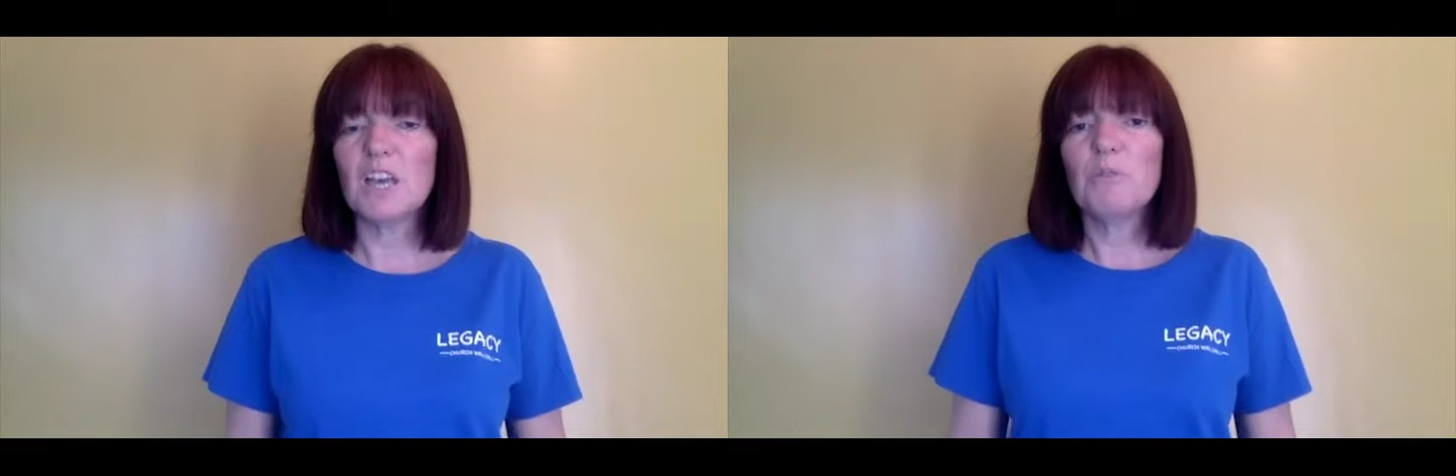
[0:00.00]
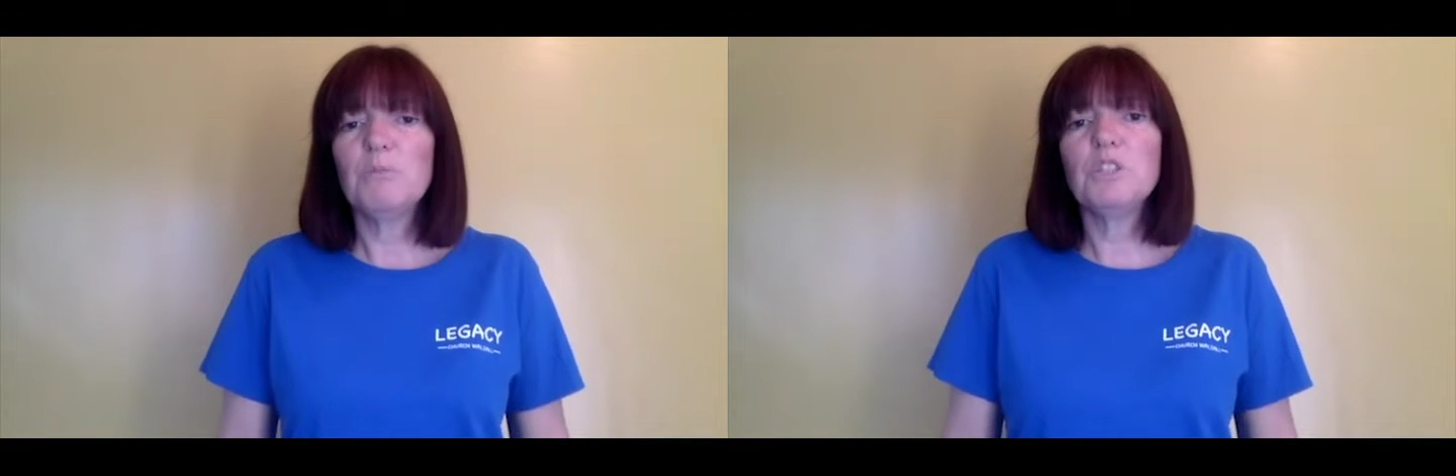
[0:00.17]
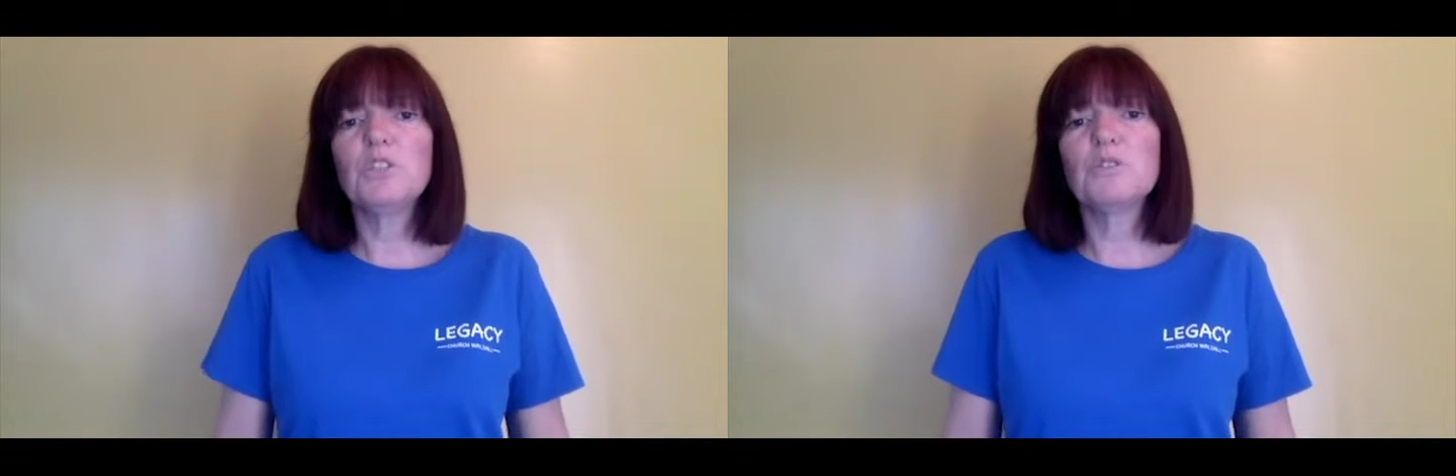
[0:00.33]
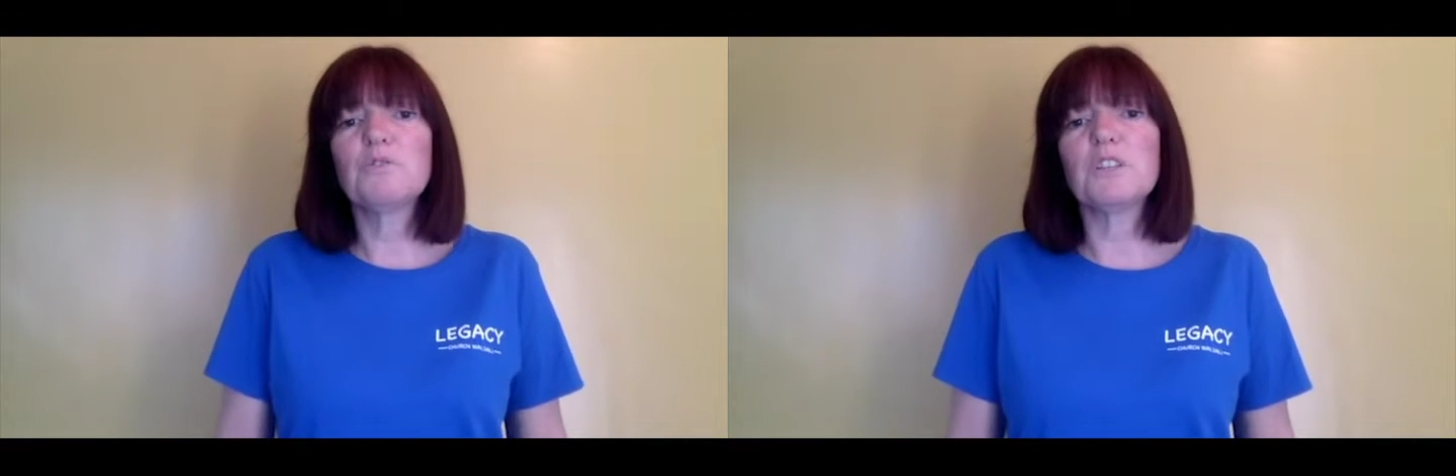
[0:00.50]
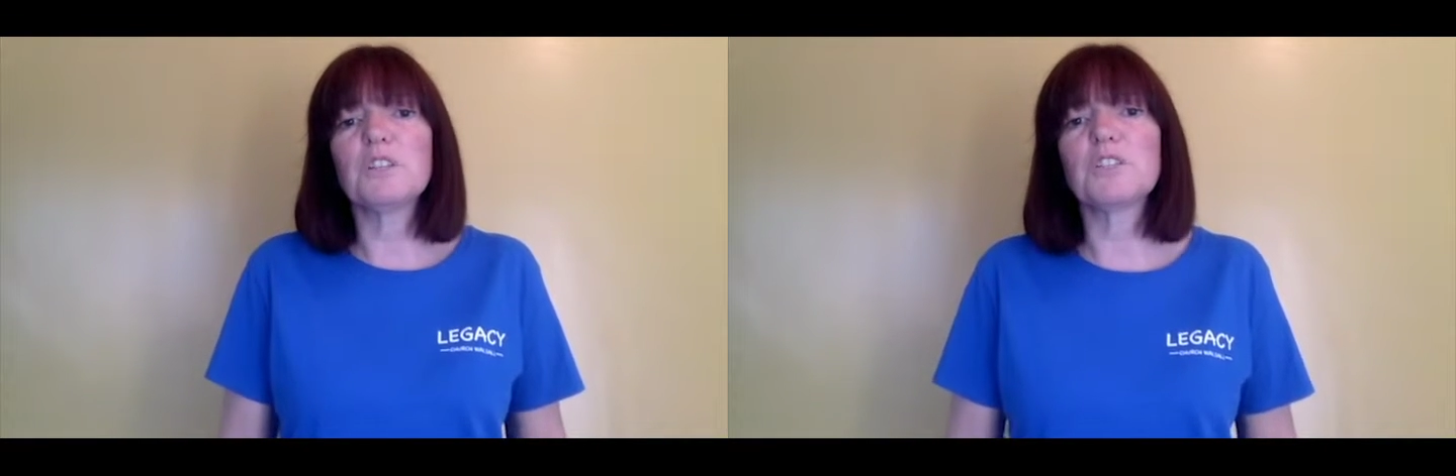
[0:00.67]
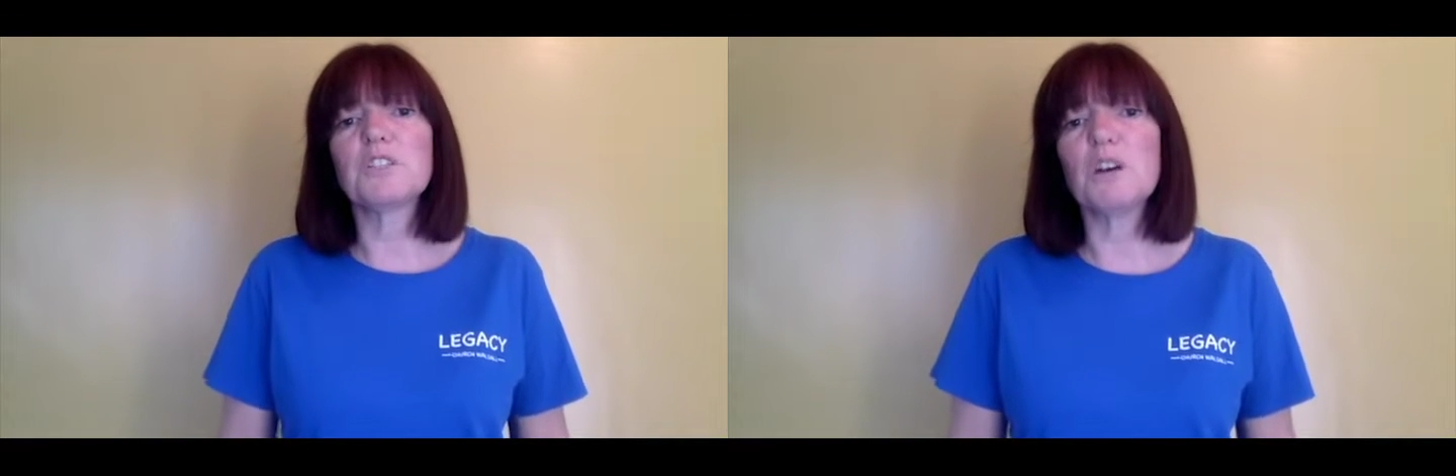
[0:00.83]
we just
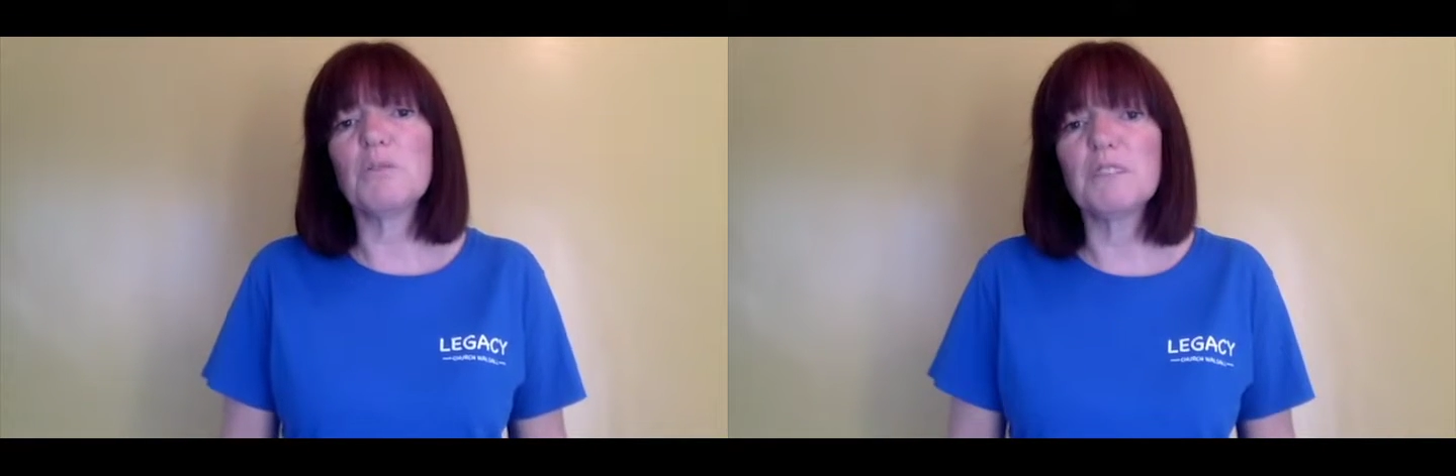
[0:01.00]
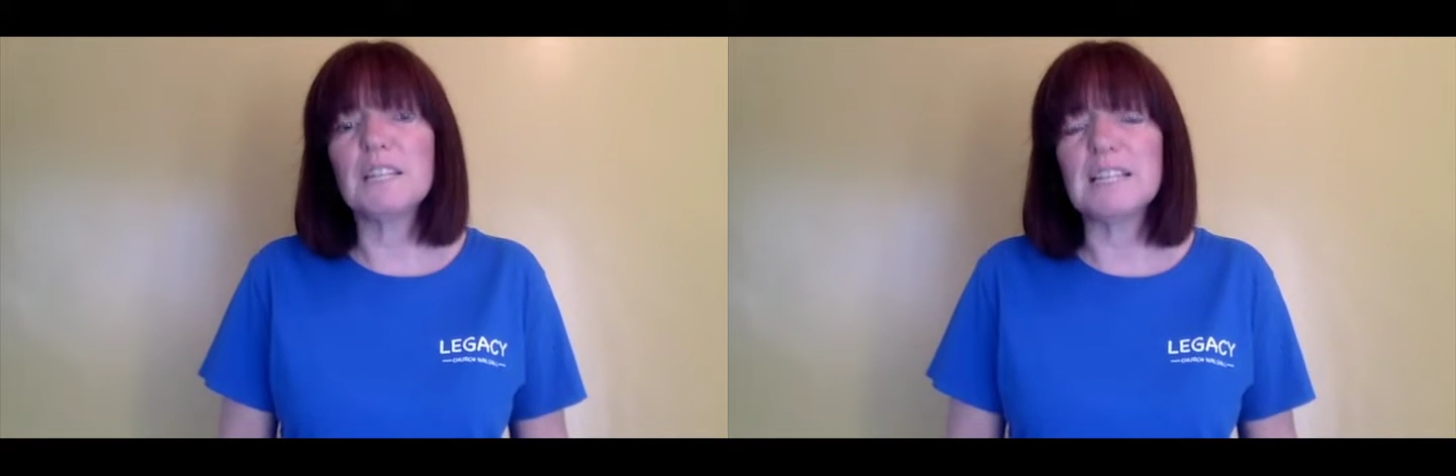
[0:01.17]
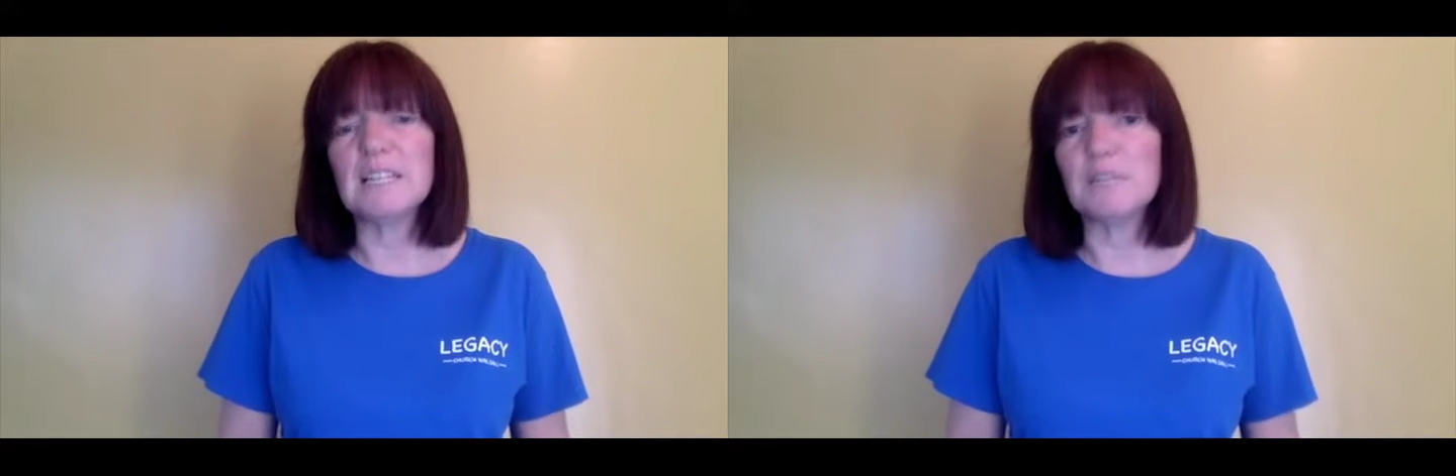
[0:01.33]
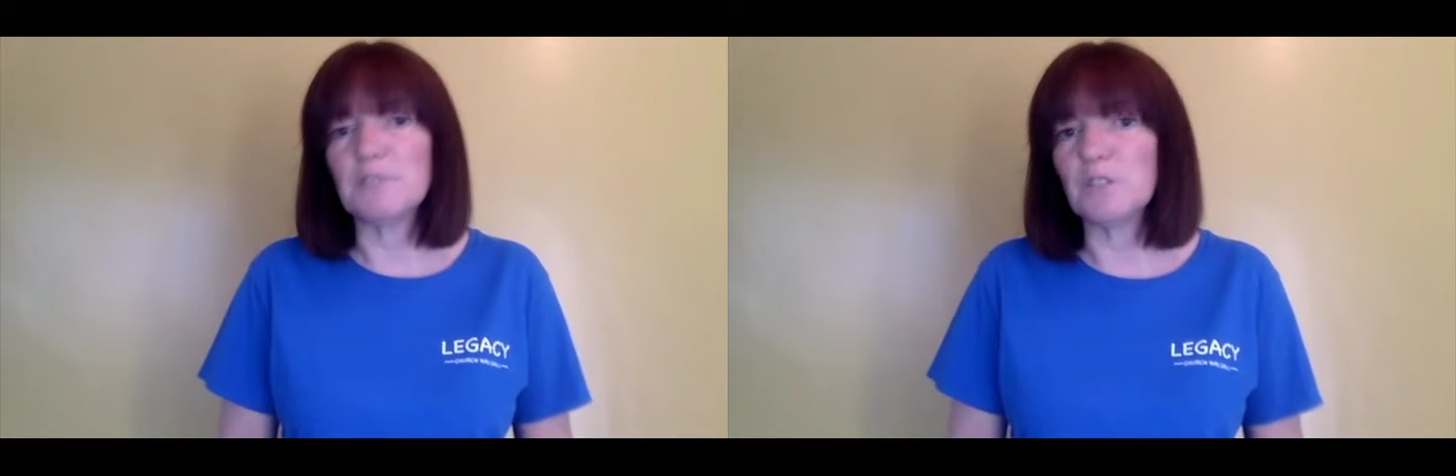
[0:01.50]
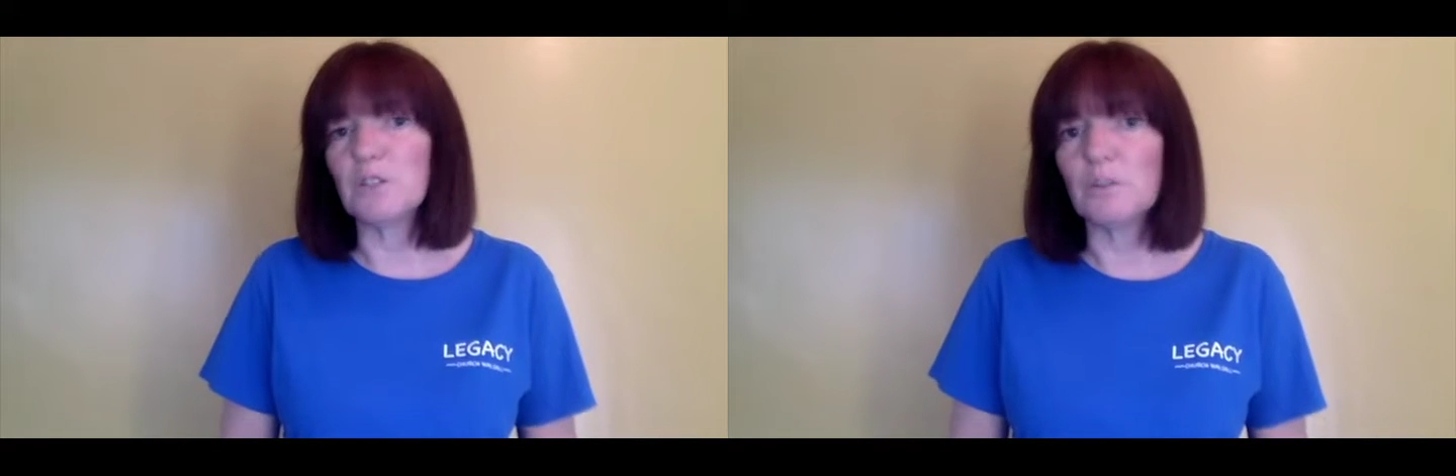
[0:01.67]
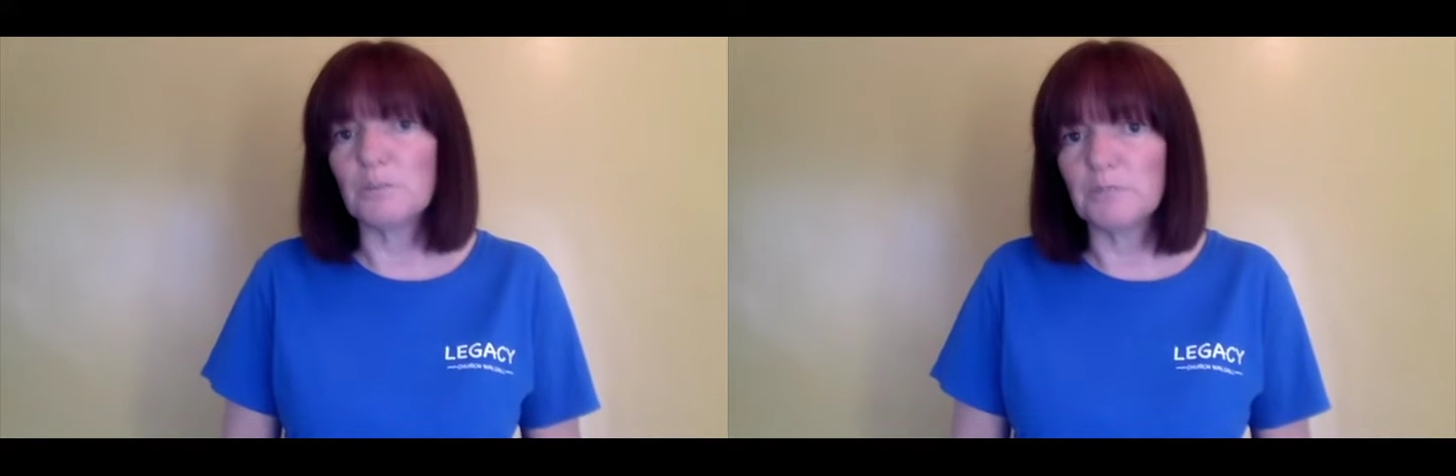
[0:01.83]
feel so relieved and
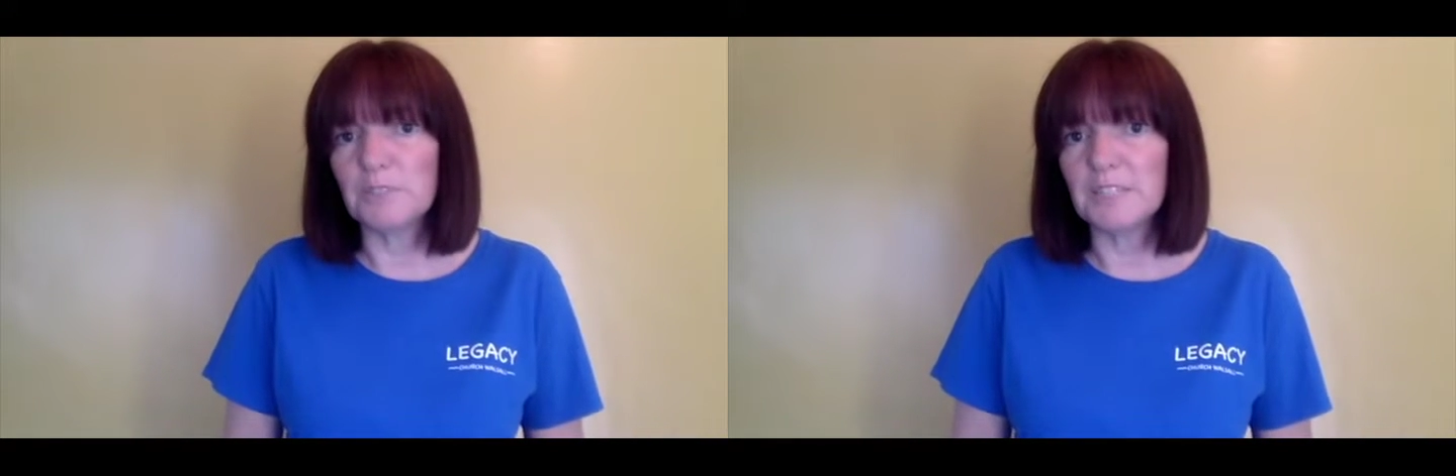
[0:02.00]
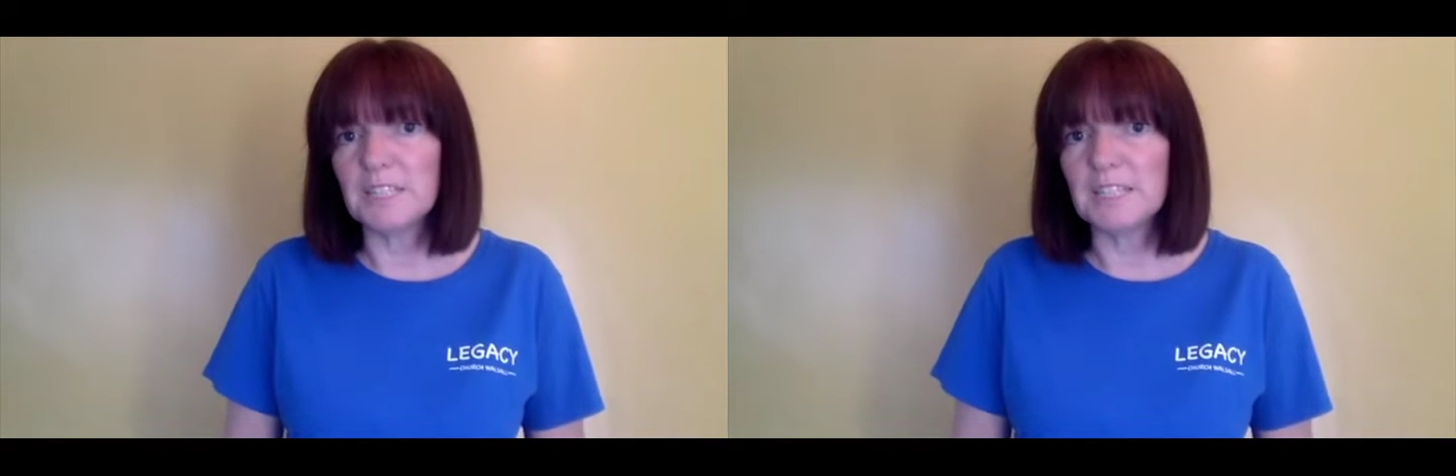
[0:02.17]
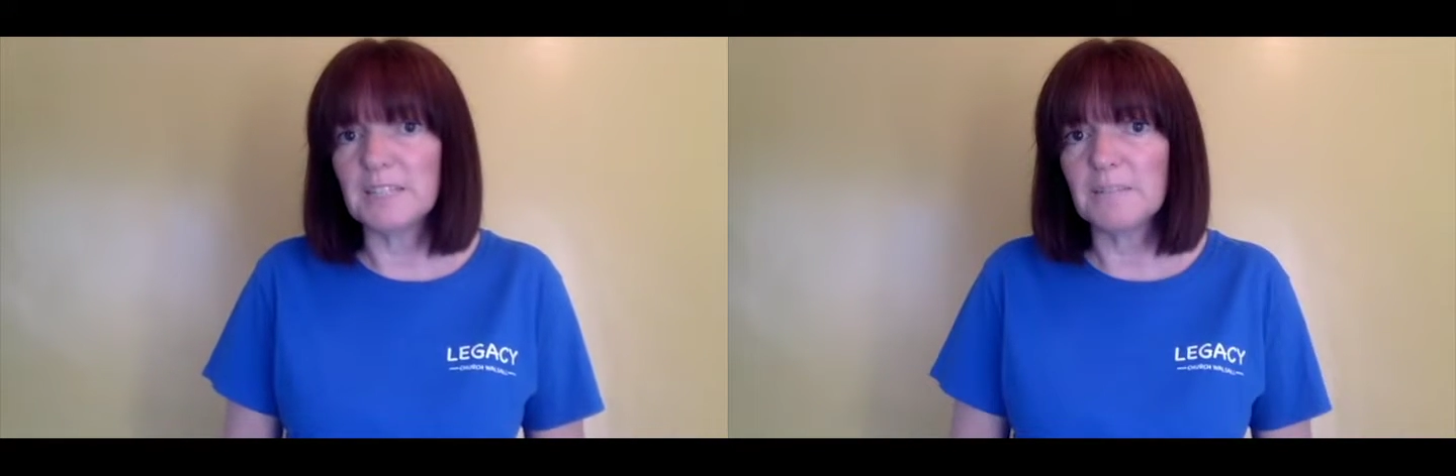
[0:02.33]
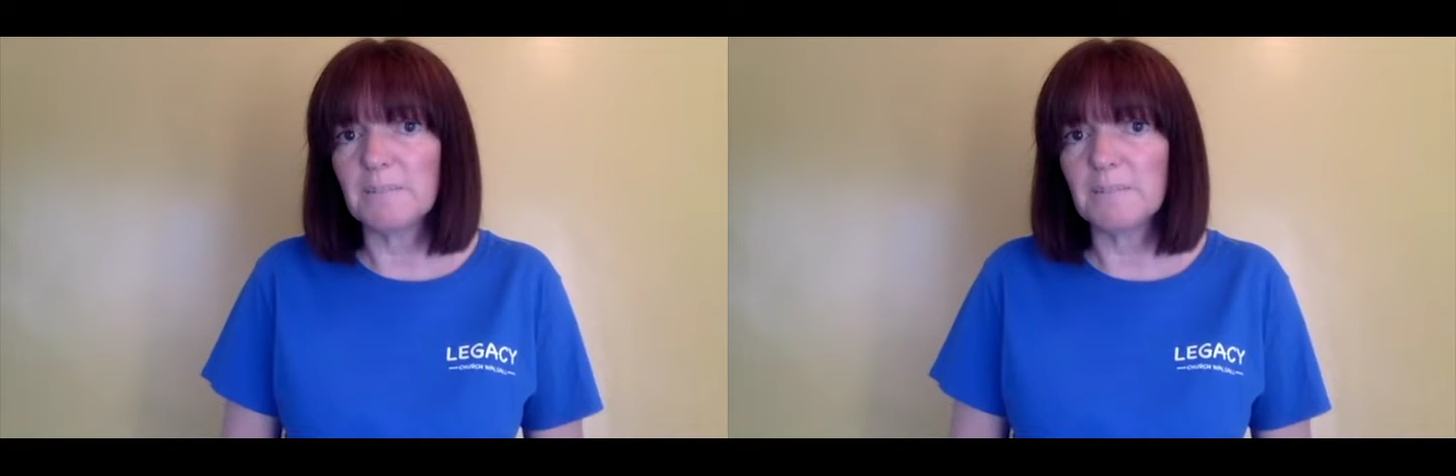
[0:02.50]
comforted.